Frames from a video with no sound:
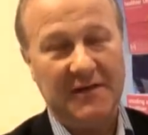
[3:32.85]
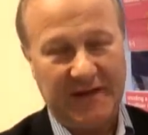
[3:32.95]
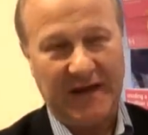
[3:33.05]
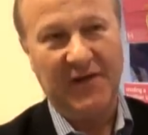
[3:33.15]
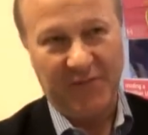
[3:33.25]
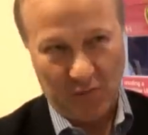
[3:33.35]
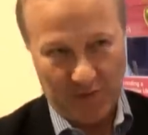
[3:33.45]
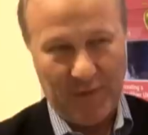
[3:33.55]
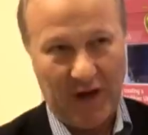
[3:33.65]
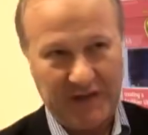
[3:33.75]
thank you for
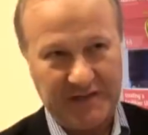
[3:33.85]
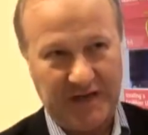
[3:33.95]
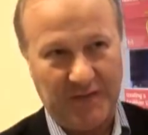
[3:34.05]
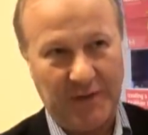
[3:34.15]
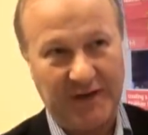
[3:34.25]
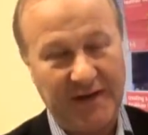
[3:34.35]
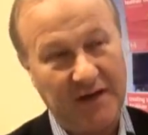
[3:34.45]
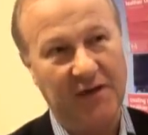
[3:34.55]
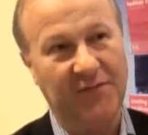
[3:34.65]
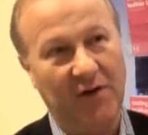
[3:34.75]
reminding me,
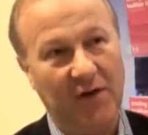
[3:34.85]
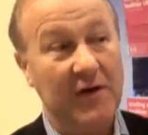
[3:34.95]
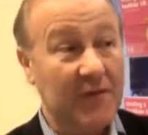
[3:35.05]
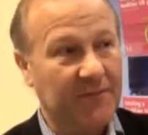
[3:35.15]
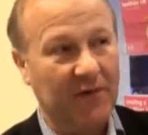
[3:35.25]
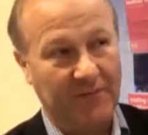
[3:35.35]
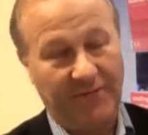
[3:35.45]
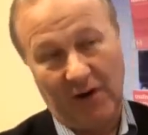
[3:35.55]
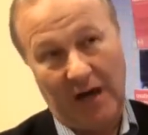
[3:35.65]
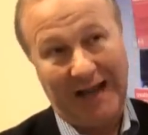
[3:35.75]
thank you for
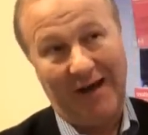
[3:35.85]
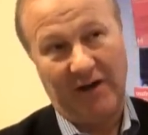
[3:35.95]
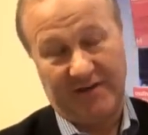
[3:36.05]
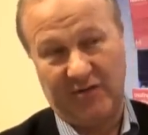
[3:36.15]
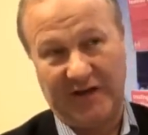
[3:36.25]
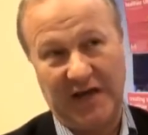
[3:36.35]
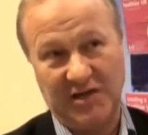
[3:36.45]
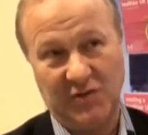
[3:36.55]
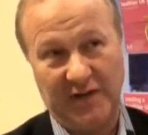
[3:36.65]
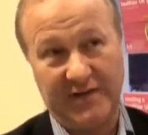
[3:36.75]
allowing us to
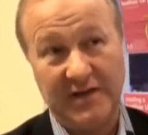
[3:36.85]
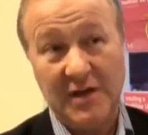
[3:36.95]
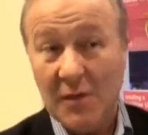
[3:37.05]
engage with this,